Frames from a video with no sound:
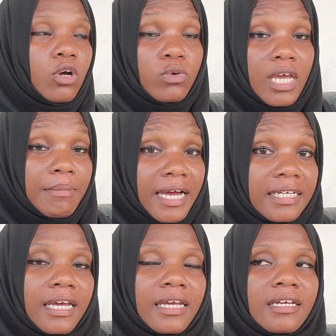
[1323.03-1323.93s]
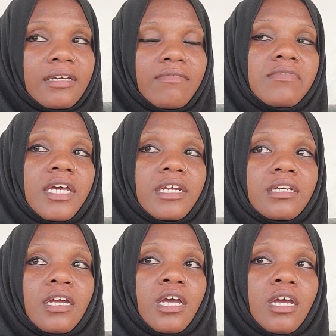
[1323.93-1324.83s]
go day by day, then
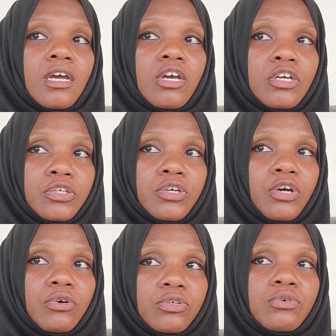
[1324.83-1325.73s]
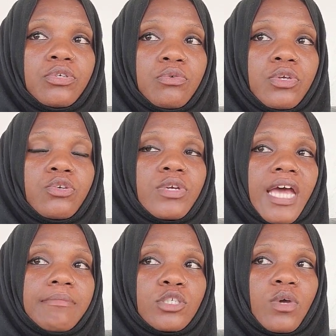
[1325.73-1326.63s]
you know you you you
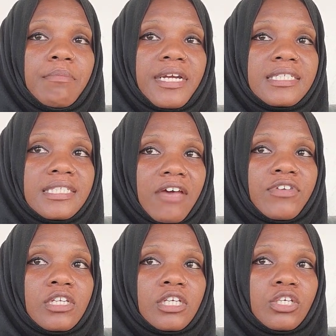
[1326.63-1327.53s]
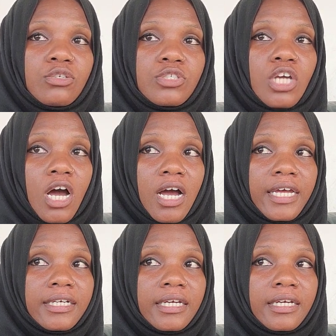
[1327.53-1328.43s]
adapt to it. But it's definitely a huge
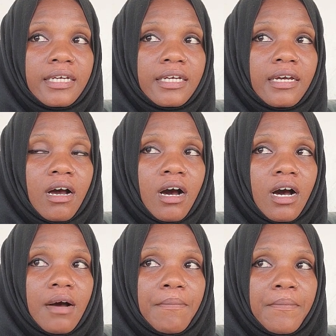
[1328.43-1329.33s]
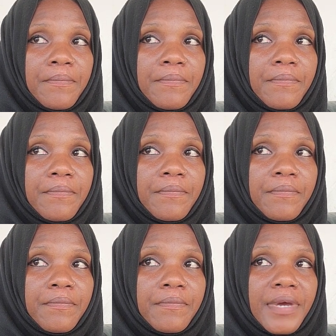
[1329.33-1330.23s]
con, um,
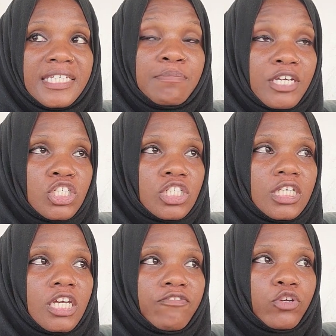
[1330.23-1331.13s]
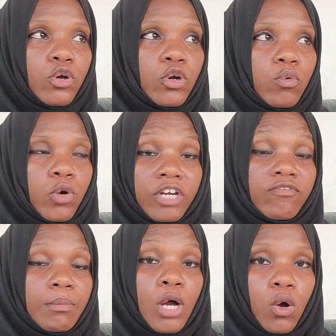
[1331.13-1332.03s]
especially if you're working
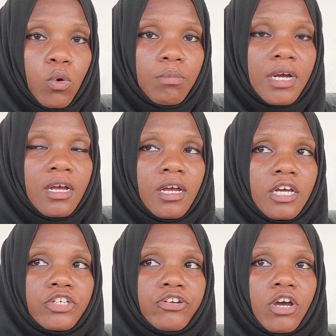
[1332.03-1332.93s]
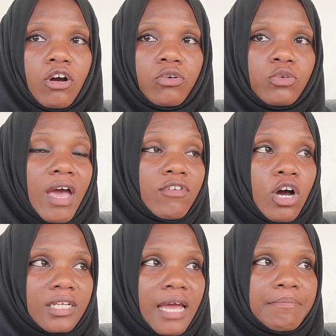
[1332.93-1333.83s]
from home. You know, you have an
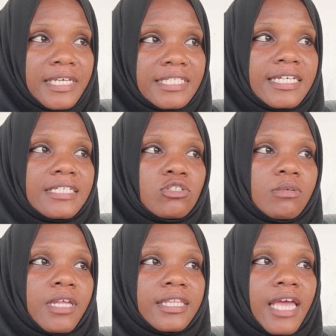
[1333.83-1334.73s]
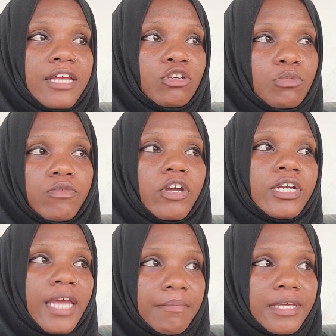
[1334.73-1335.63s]
online business or something like that, and you move here to
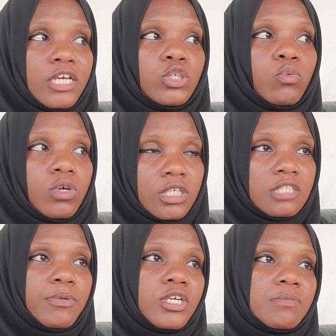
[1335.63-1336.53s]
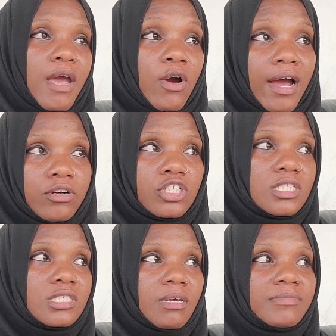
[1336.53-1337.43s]
Gambia, you will experience power
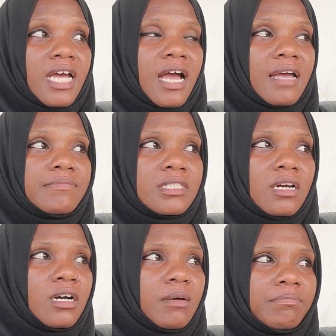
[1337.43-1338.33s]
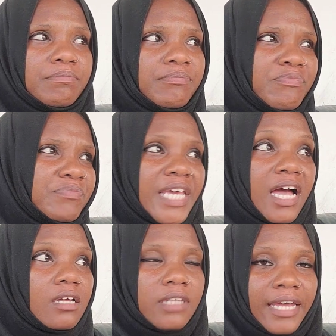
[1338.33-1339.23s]
outages. Sometimes um,
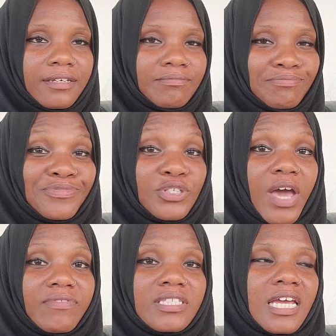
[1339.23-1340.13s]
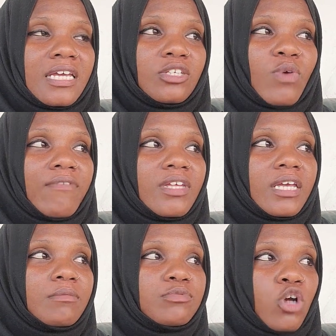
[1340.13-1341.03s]
yeah, like you have to take you have to
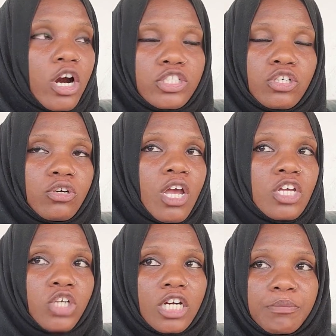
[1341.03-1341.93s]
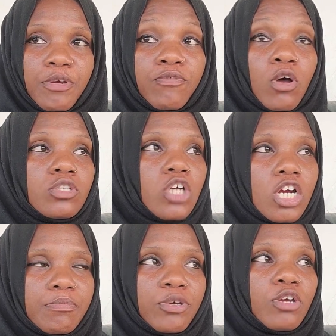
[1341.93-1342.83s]
like charge your charge up your phones, charge
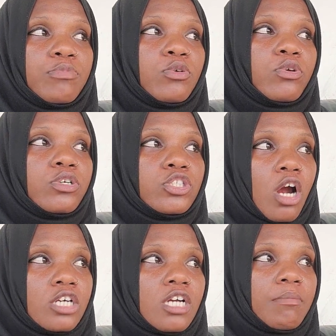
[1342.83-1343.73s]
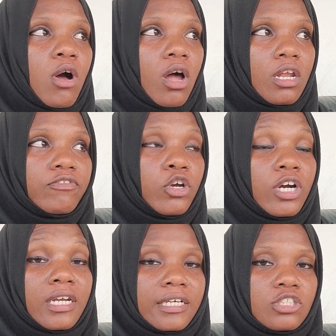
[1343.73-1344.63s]
up your computers, charge up all of your
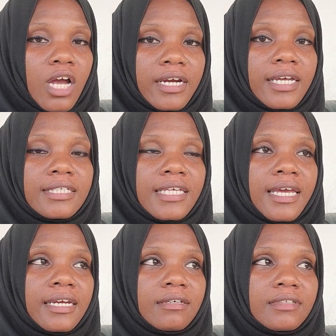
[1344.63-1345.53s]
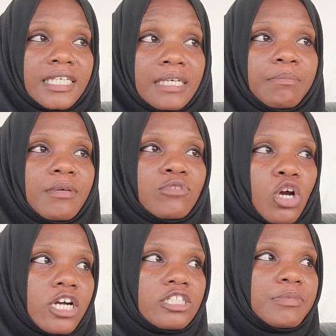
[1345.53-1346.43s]
electronics and keep them
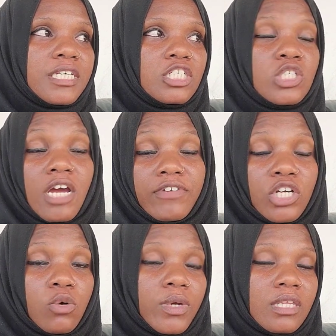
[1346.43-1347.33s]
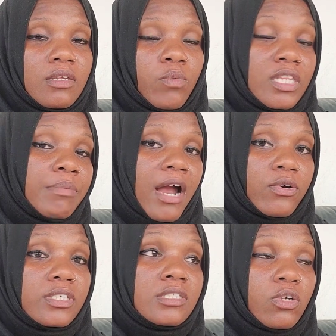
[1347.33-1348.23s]
charged because you never know when when the
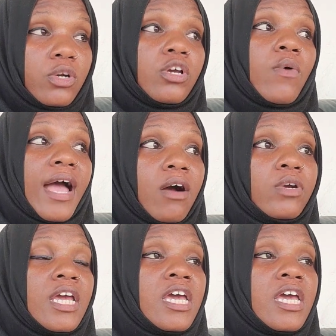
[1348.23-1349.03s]
power is going to go out.